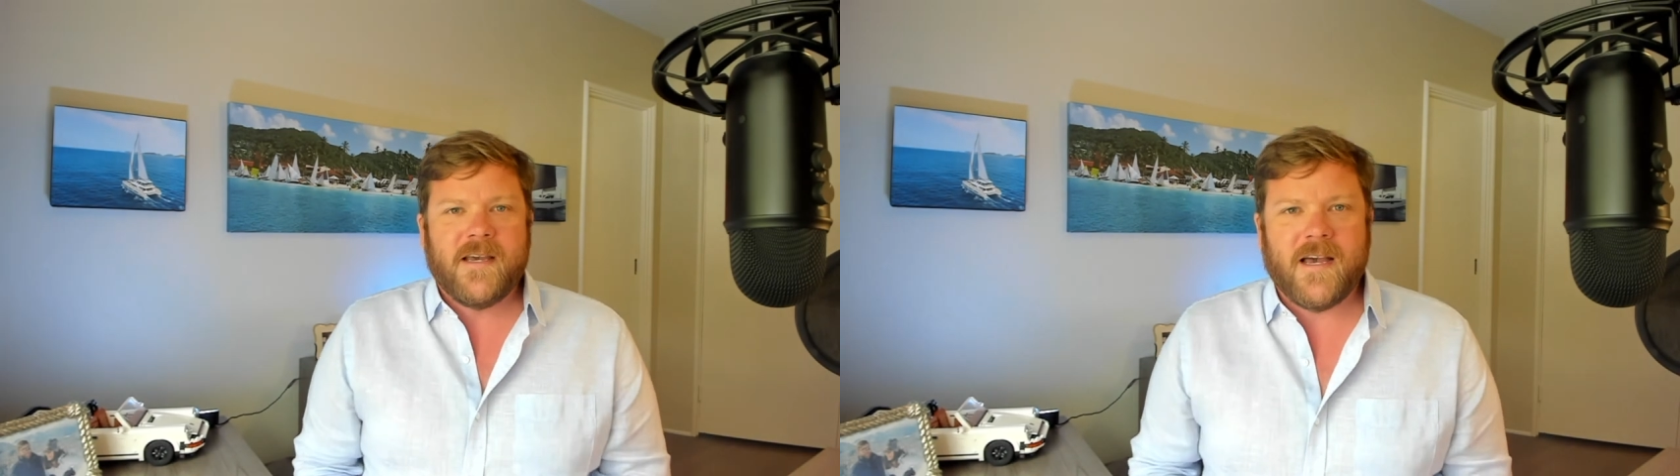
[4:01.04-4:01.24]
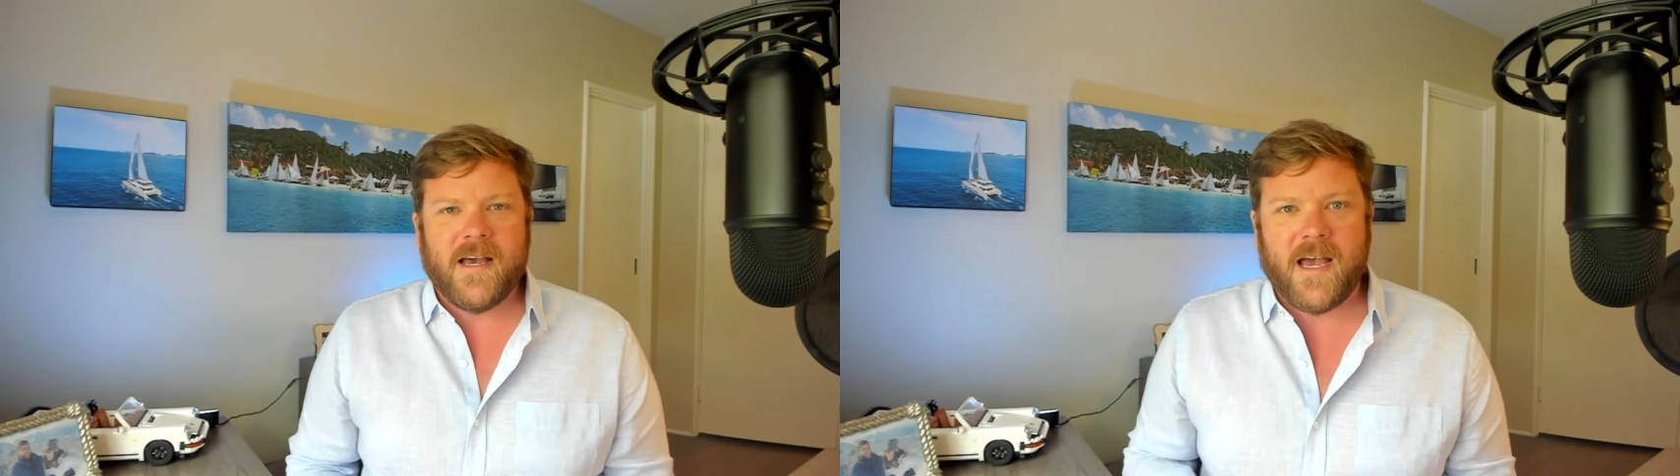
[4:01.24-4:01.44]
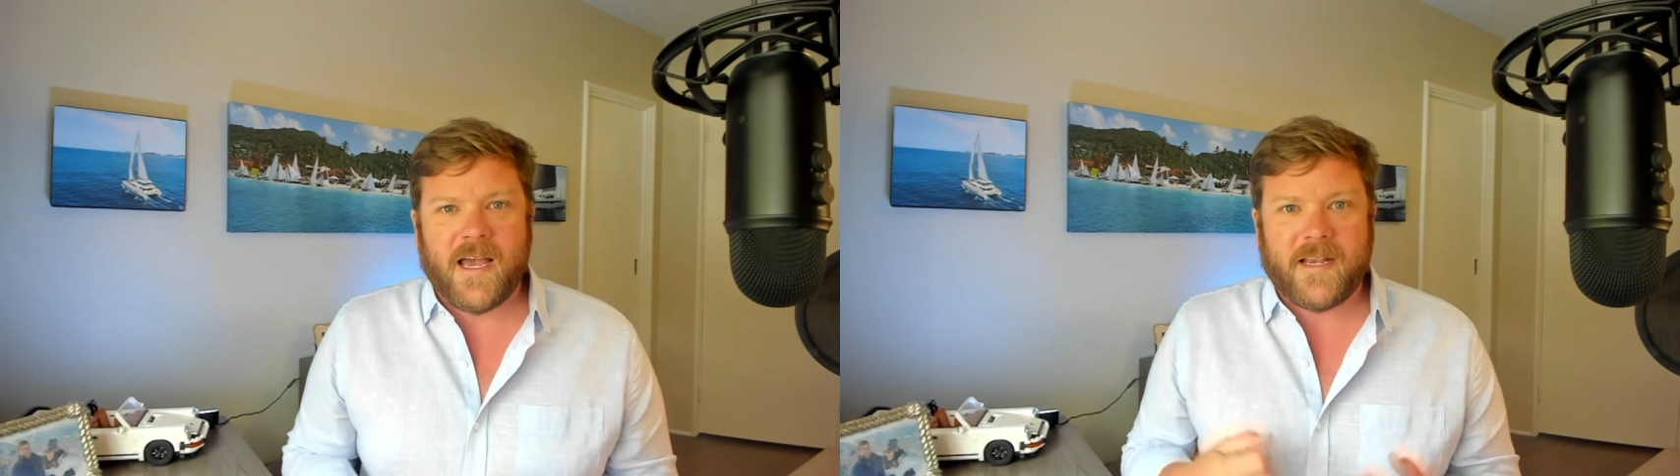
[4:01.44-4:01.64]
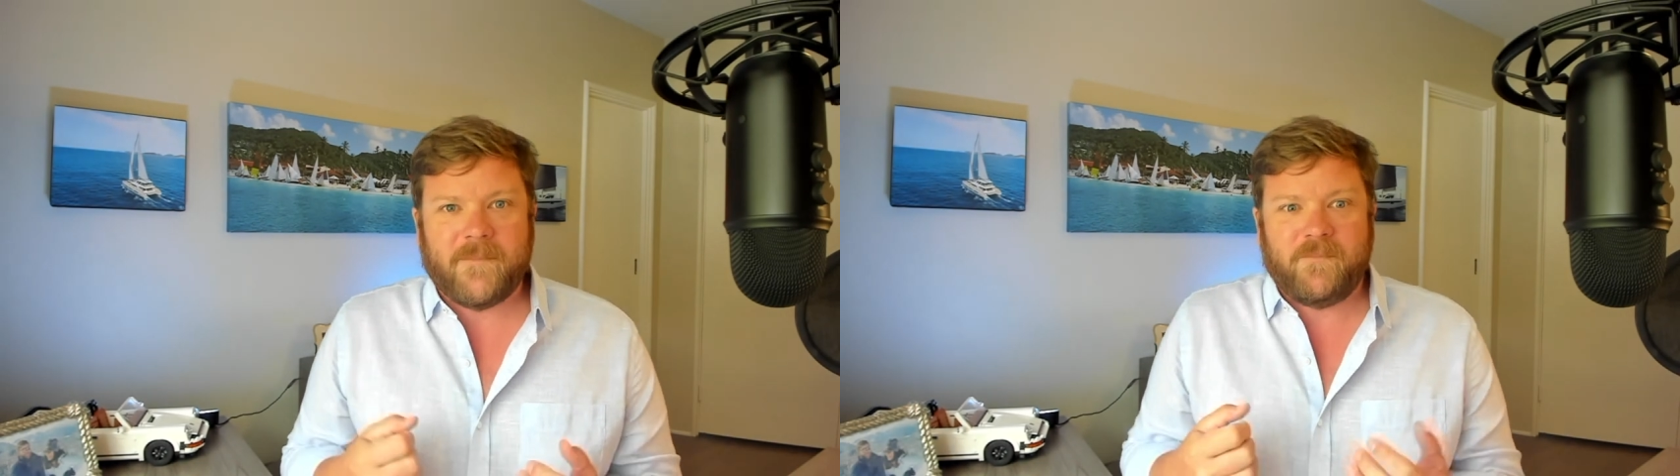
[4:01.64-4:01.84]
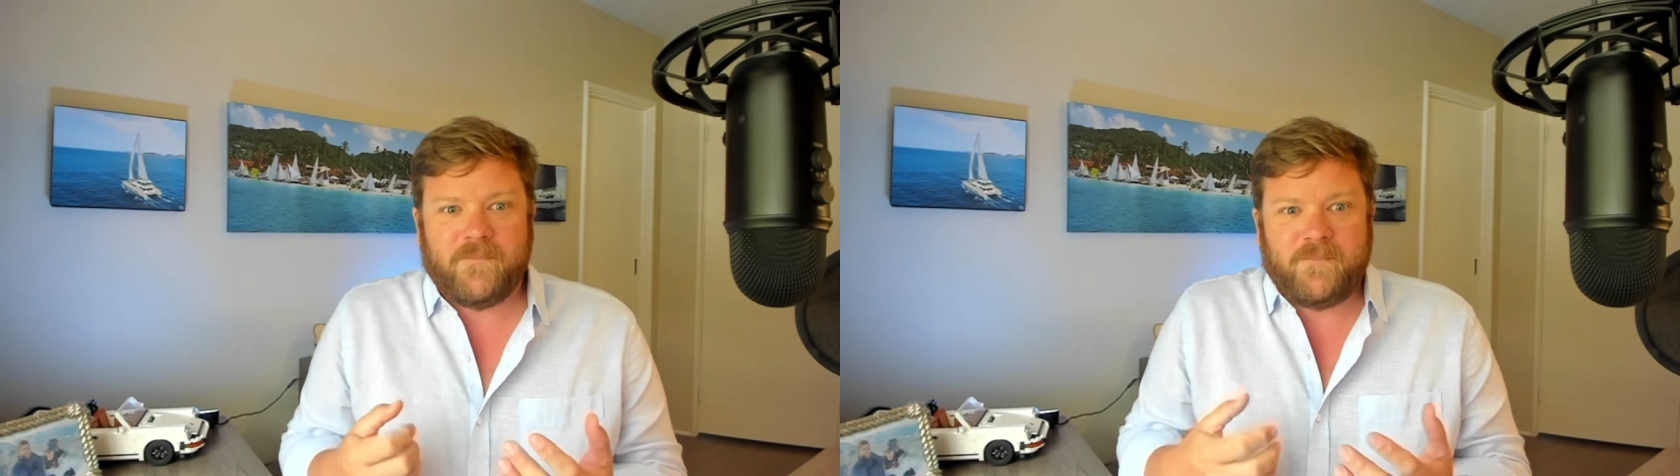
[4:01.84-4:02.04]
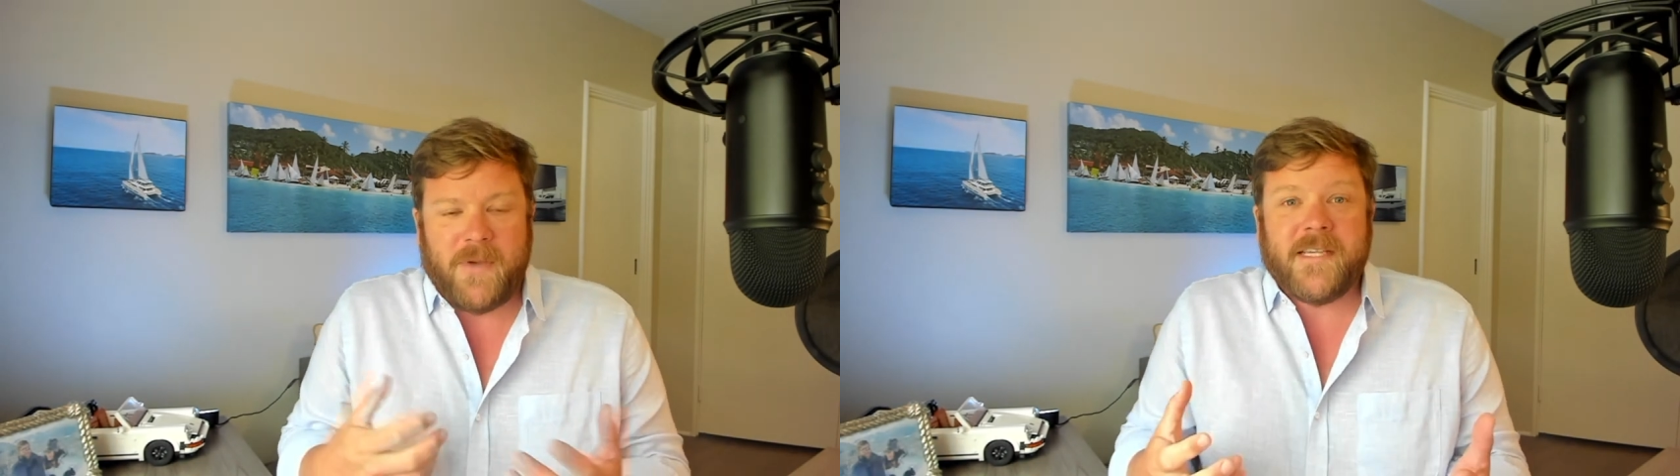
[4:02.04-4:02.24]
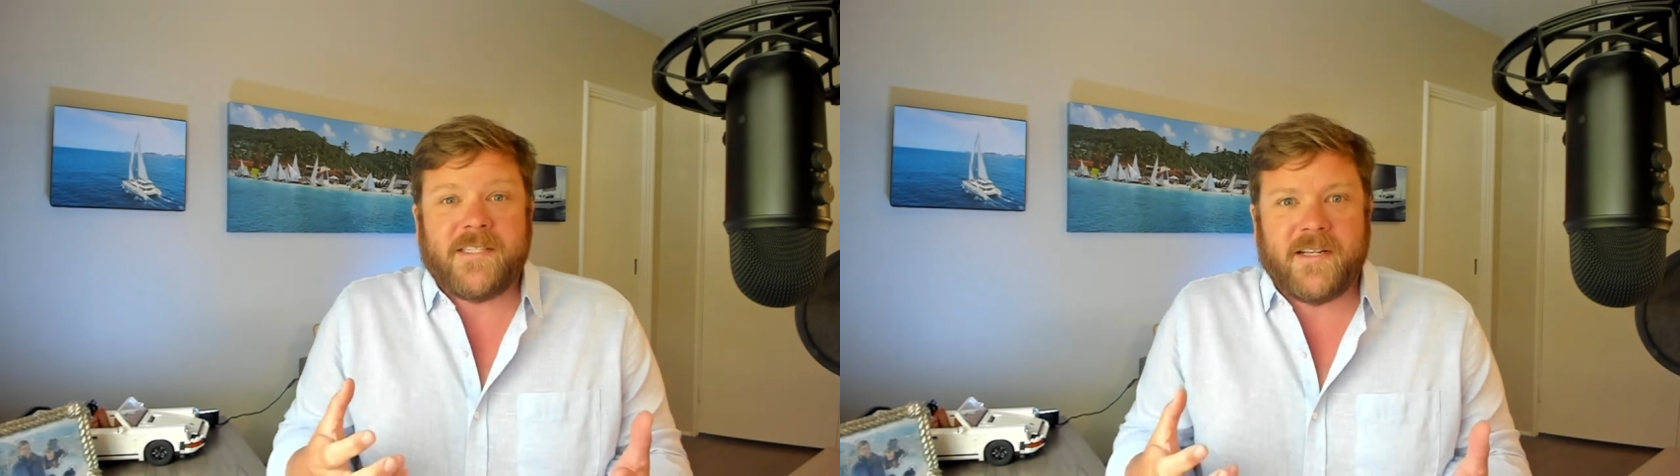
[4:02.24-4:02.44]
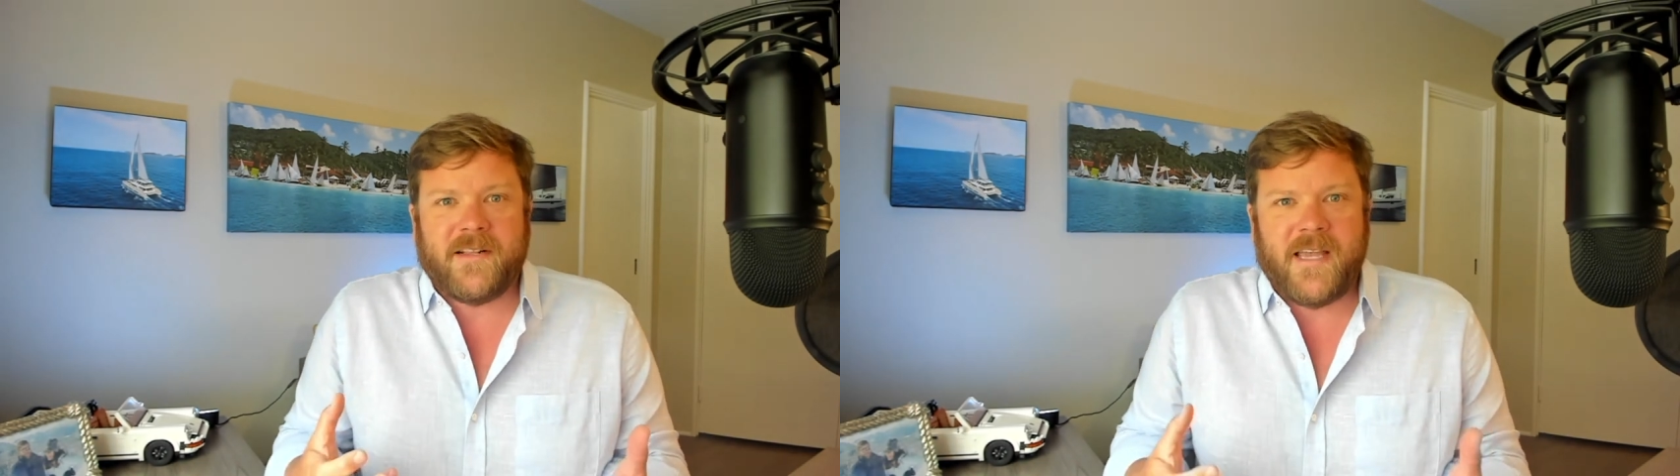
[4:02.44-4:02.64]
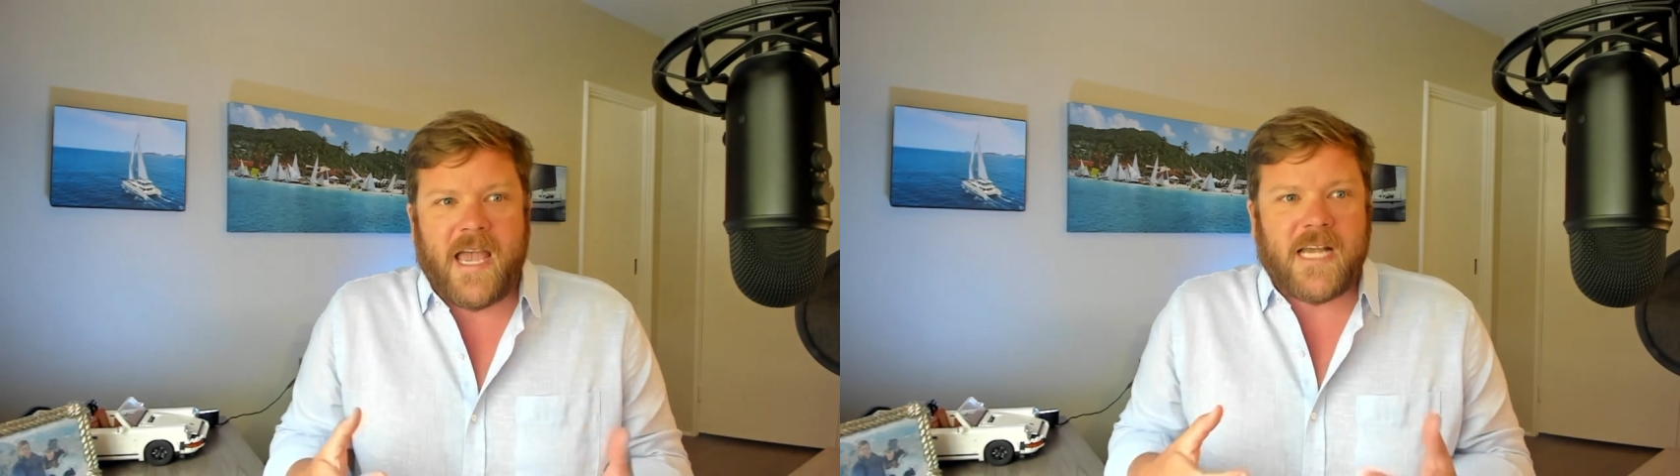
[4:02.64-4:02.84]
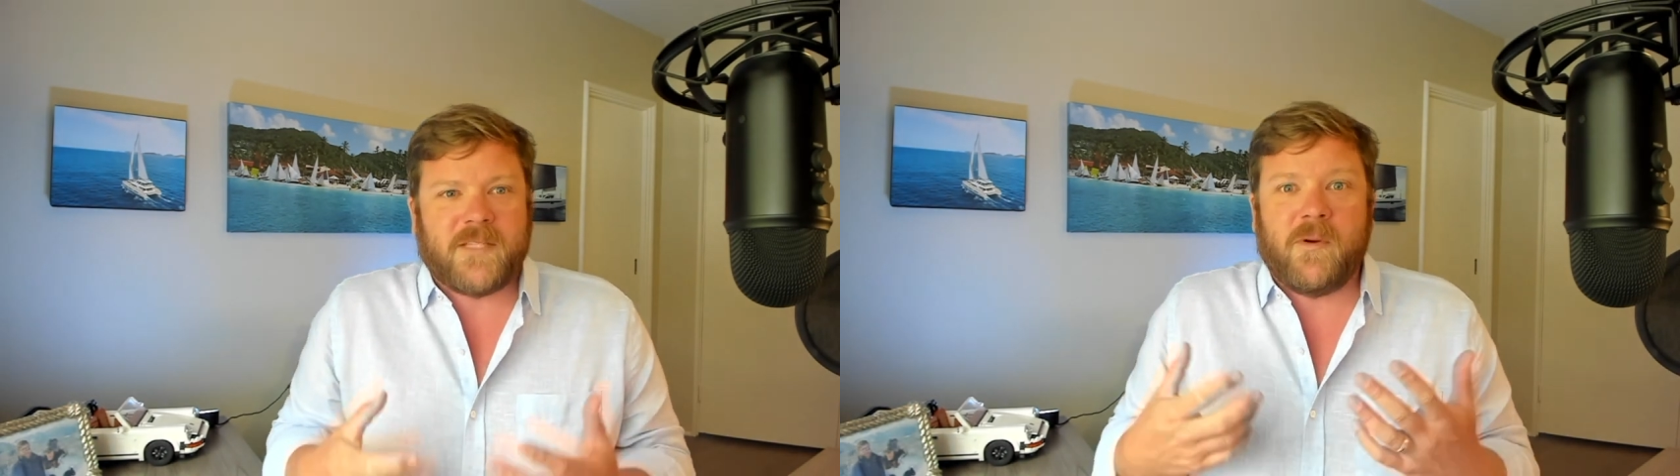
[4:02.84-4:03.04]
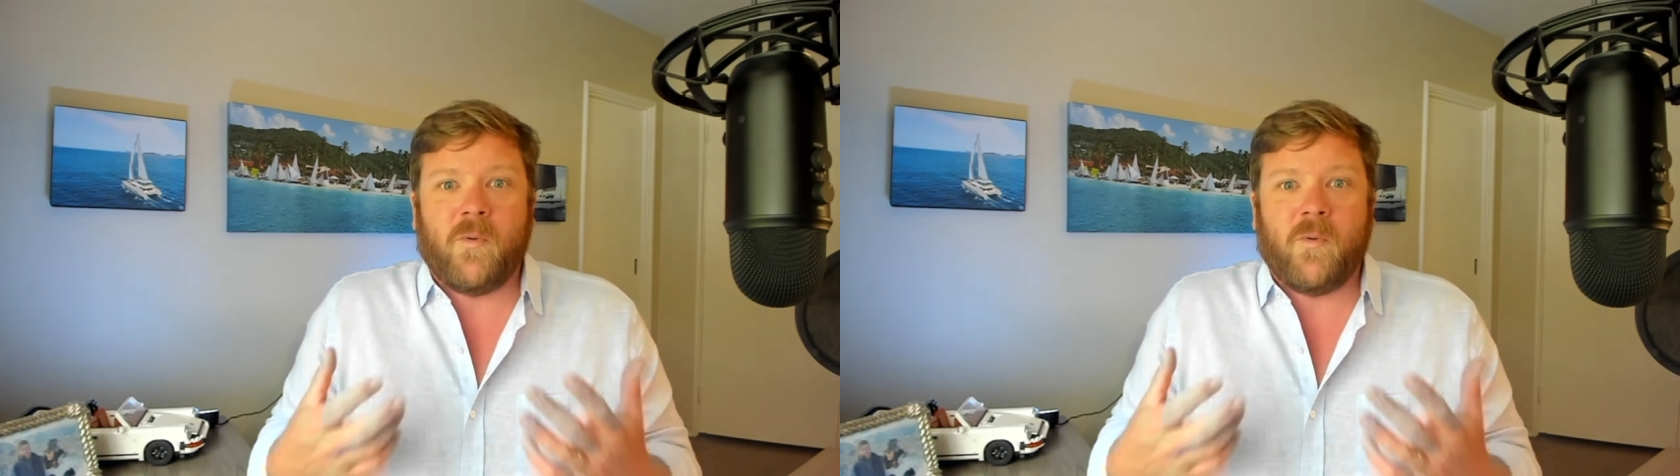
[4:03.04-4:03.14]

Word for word: uh, basically asked me